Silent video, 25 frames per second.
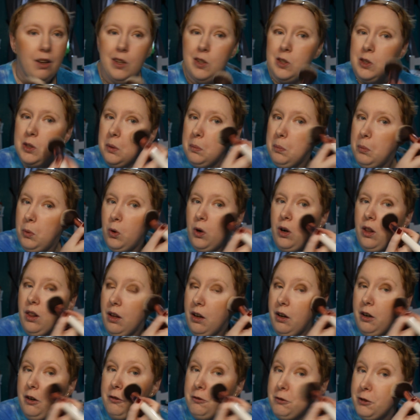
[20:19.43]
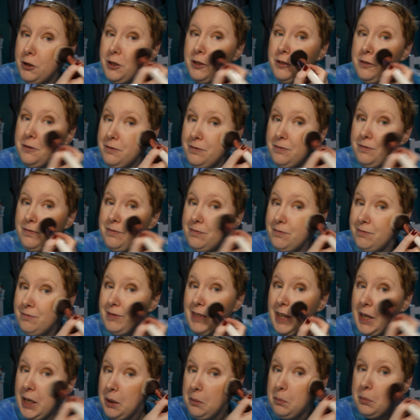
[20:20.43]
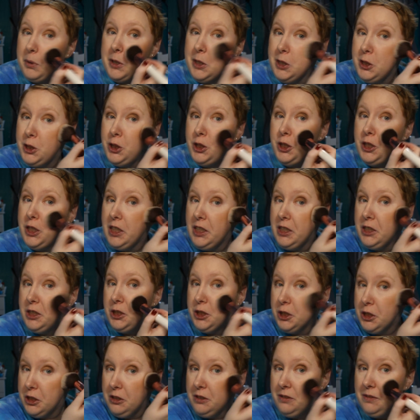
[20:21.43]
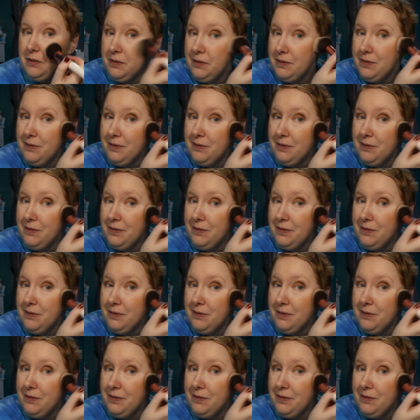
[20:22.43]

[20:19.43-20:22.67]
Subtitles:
some more love and appreciation.